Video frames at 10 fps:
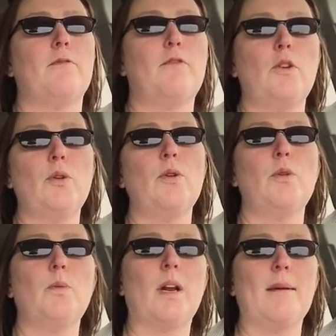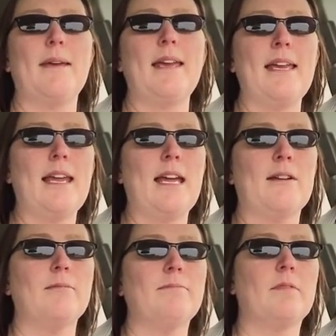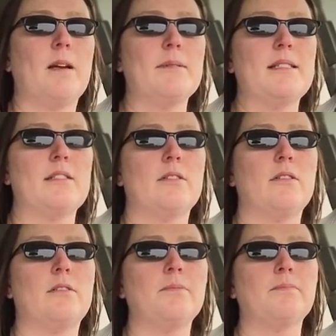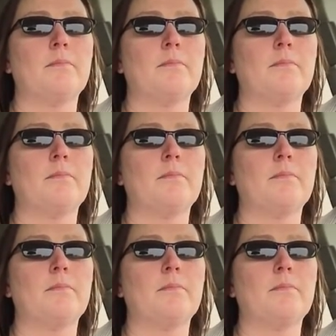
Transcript: Food, what I'm eating, I'm still